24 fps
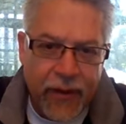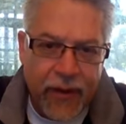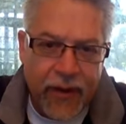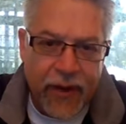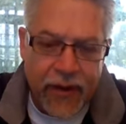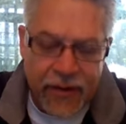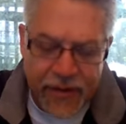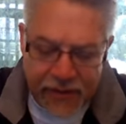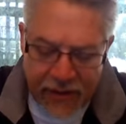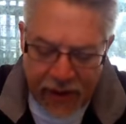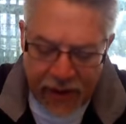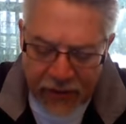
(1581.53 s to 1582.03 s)

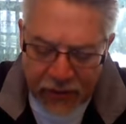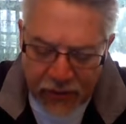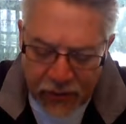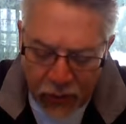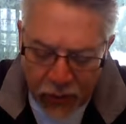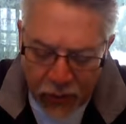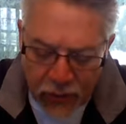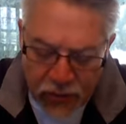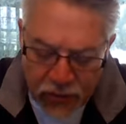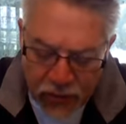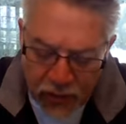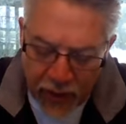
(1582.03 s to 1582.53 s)
He's saying,
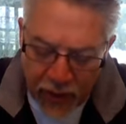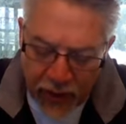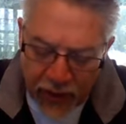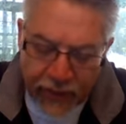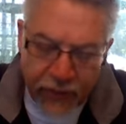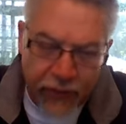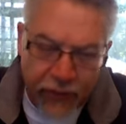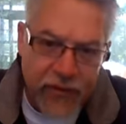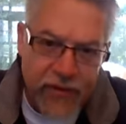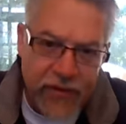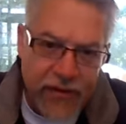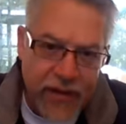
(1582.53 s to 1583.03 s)
Don't you
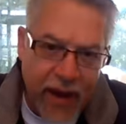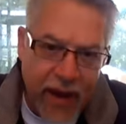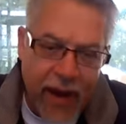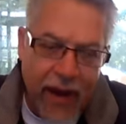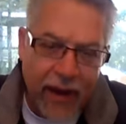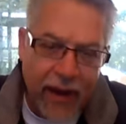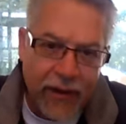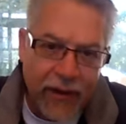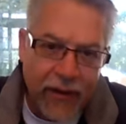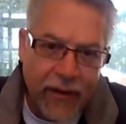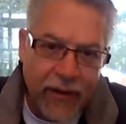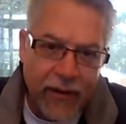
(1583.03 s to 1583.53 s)

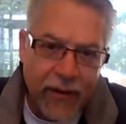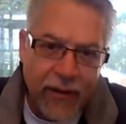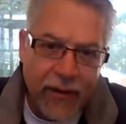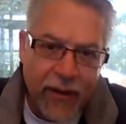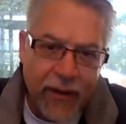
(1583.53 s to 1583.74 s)
understand?